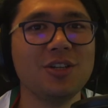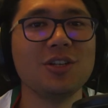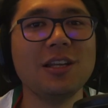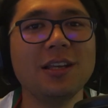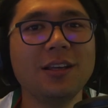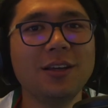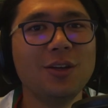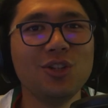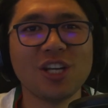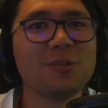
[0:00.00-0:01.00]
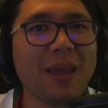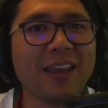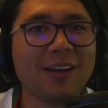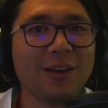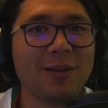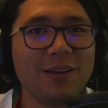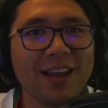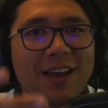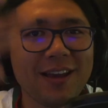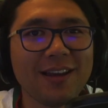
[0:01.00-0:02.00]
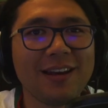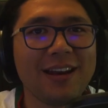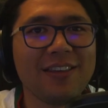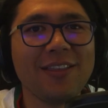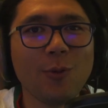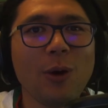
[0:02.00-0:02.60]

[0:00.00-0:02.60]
Essentially, just make if